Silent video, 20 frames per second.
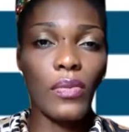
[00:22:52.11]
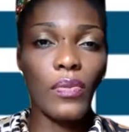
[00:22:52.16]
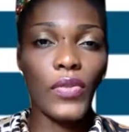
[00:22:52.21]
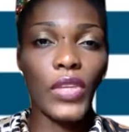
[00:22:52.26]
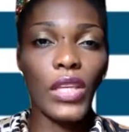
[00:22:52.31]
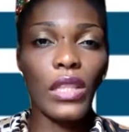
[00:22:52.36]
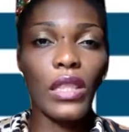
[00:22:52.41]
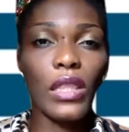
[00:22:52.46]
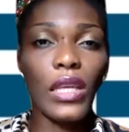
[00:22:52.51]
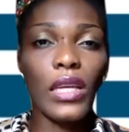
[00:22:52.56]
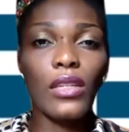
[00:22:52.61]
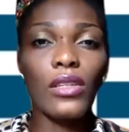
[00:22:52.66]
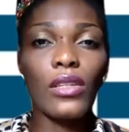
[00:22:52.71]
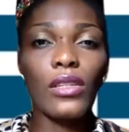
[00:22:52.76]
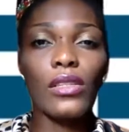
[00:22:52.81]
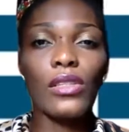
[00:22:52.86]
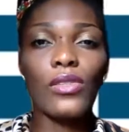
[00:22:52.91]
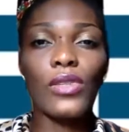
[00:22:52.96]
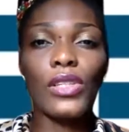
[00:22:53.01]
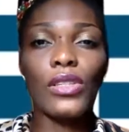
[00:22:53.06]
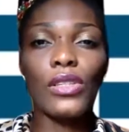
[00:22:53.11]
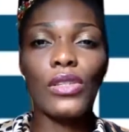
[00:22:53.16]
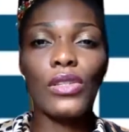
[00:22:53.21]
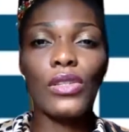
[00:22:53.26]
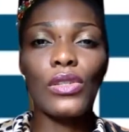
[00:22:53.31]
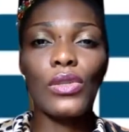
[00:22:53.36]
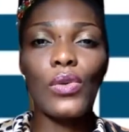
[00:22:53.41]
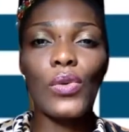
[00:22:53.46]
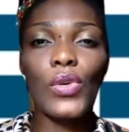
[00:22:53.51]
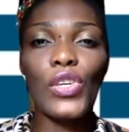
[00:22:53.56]
in Lagos during the
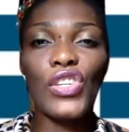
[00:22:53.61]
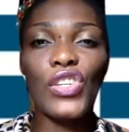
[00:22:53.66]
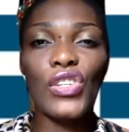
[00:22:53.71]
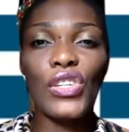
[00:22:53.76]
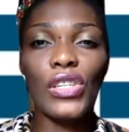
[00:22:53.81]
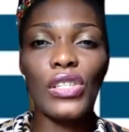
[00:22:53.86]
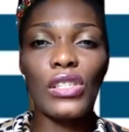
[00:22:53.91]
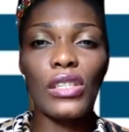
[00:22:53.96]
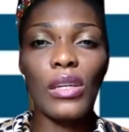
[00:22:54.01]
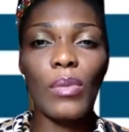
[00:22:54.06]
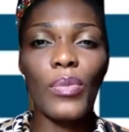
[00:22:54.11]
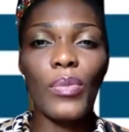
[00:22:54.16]
2 years her